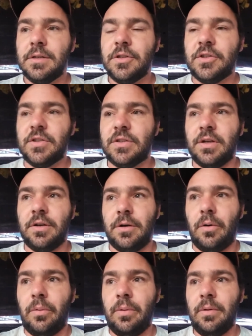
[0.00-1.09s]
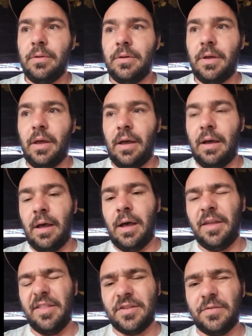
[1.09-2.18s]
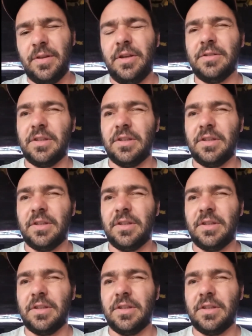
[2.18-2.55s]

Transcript: So this video